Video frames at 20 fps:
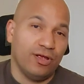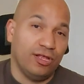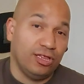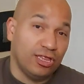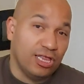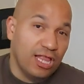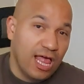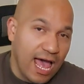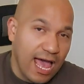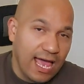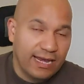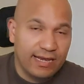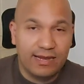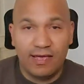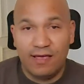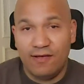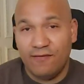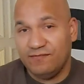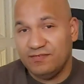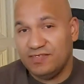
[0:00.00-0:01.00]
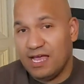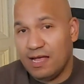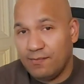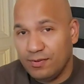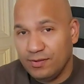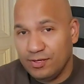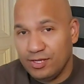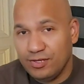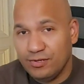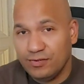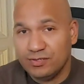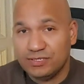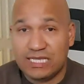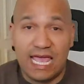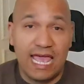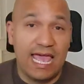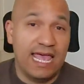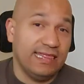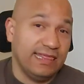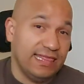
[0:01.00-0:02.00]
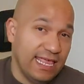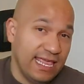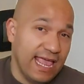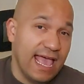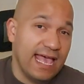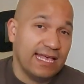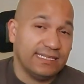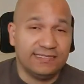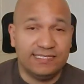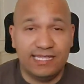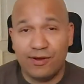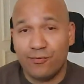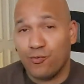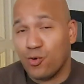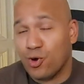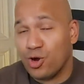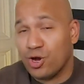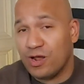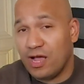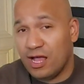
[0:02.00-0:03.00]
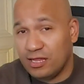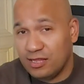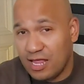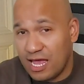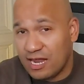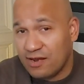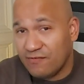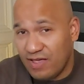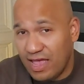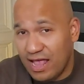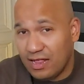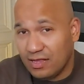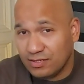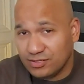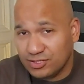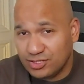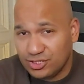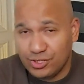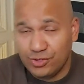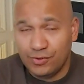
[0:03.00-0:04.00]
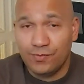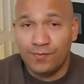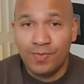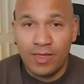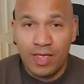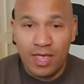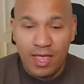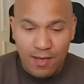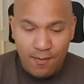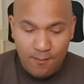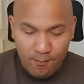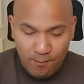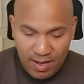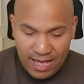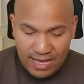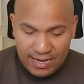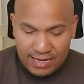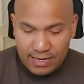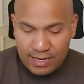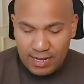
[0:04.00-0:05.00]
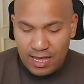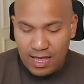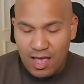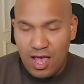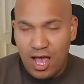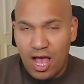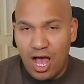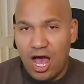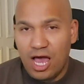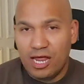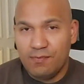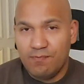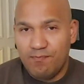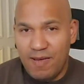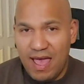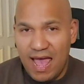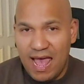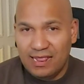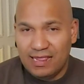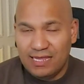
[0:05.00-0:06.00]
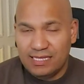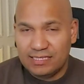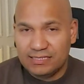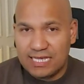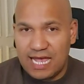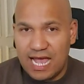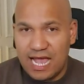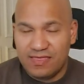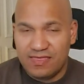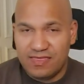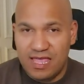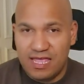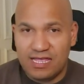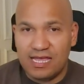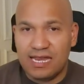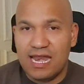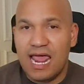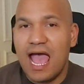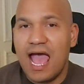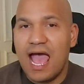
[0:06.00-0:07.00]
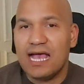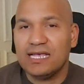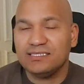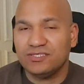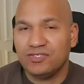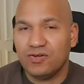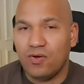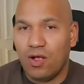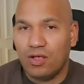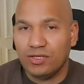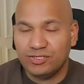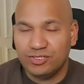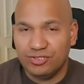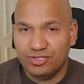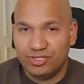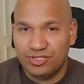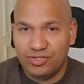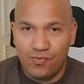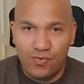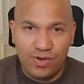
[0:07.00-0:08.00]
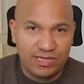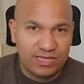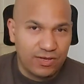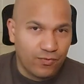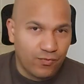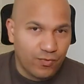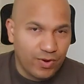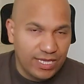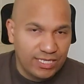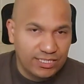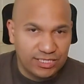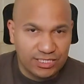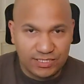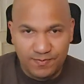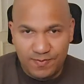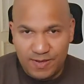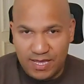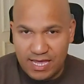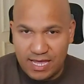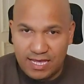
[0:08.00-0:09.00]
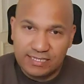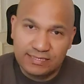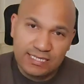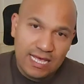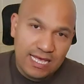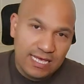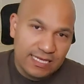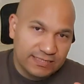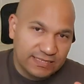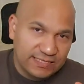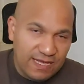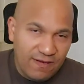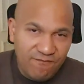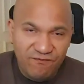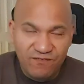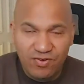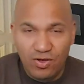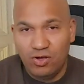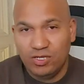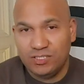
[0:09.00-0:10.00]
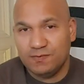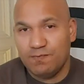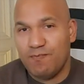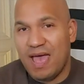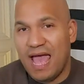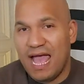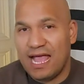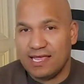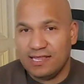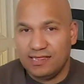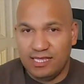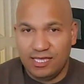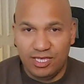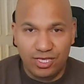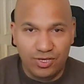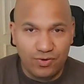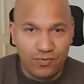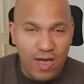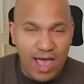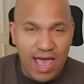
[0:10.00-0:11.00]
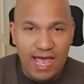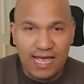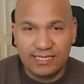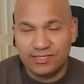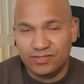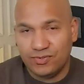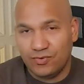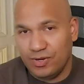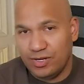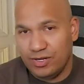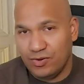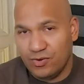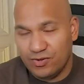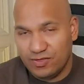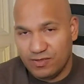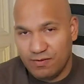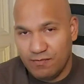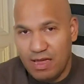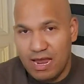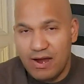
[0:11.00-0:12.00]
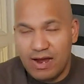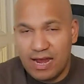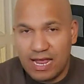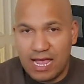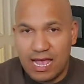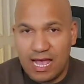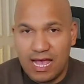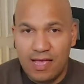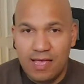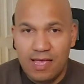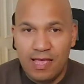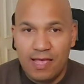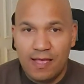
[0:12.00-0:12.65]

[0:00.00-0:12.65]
lot of W's, and yes, there were a lot of L's too. But on balance, I think it has to also do with the regions, because some folks back in the US or in North America,